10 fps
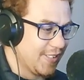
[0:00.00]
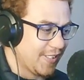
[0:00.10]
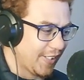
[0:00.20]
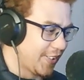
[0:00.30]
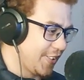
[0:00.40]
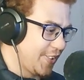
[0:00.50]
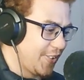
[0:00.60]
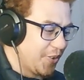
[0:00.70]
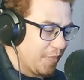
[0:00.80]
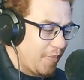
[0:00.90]
Like, you
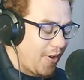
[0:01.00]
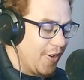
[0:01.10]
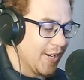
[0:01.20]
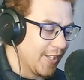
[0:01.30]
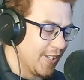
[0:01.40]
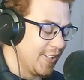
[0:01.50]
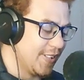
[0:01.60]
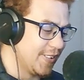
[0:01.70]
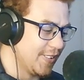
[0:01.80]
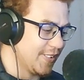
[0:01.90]
got Marley
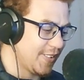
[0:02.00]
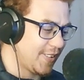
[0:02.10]
and